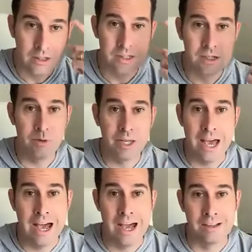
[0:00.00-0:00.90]
until
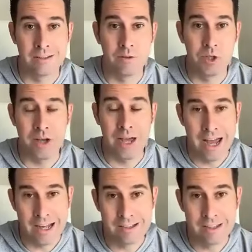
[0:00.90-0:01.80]
we ask. And when you
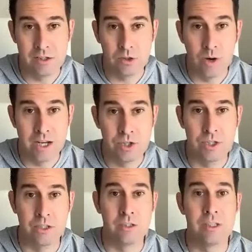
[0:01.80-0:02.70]
ask these
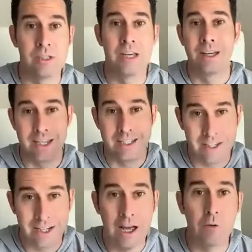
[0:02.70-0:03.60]
questions,
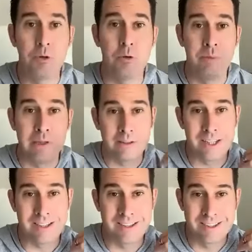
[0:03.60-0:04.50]
it's going to help you
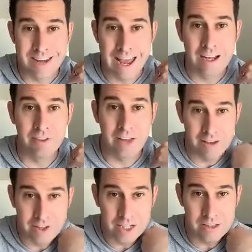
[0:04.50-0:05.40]
build a stack of
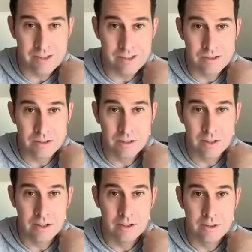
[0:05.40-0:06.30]
evidence
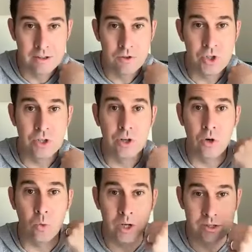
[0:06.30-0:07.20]
to
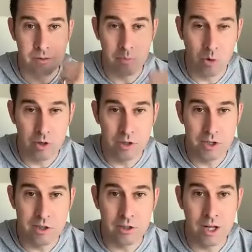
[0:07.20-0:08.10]
know what is important
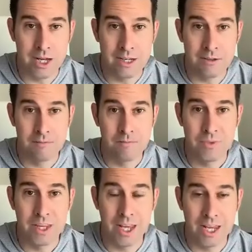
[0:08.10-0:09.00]
to your client.
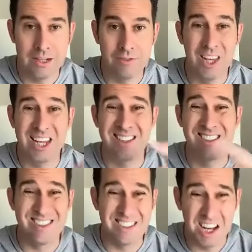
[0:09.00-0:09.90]
And if they
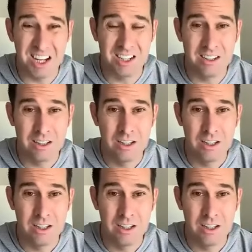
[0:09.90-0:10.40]
get stuck,